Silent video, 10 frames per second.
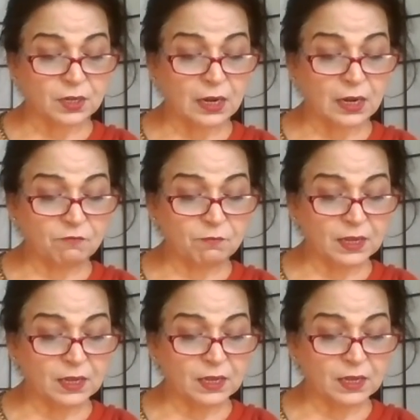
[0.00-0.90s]

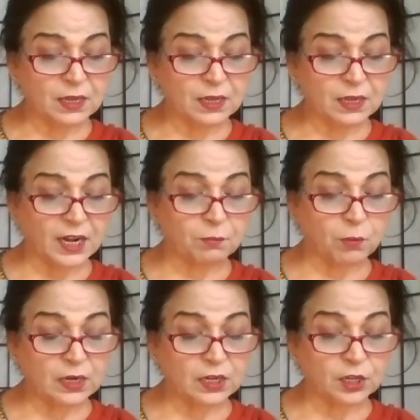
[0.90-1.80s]
lovemaking was a
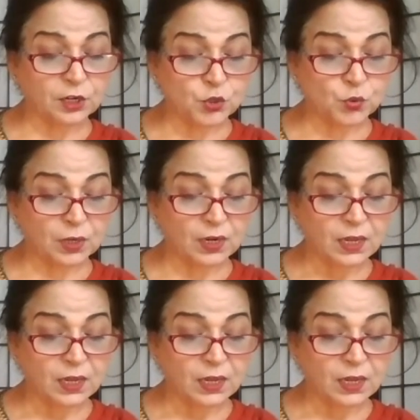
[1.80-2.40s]
diabolic ritual.